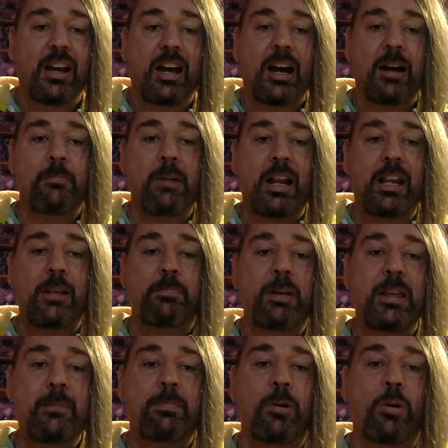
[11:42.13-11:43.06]
And many
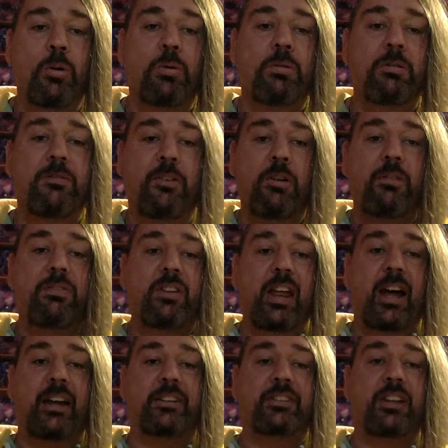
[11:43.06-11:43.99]
people fall for
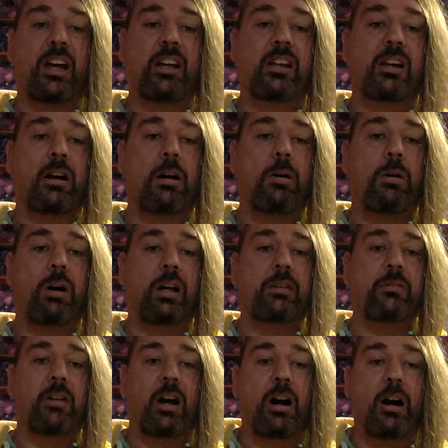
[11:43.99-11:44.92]
that. It's like,
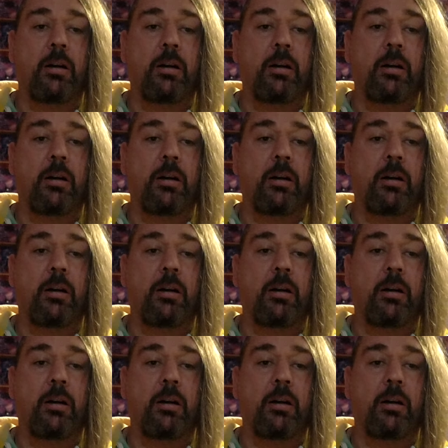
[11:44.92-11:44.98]
oh,